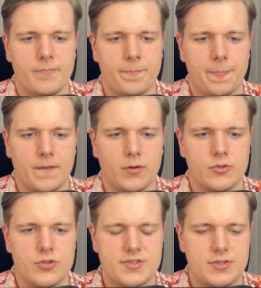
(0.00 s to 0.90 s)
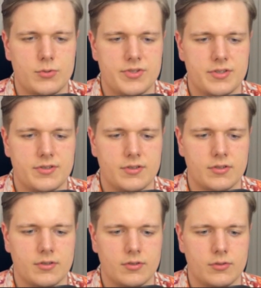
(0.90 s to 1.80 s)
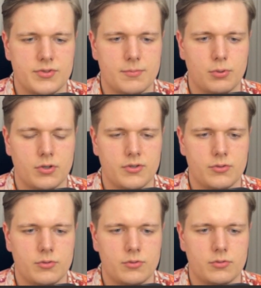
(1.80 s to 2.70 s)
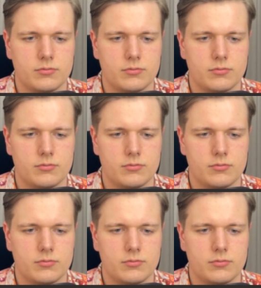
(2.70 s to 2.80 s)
or just use the pawn to,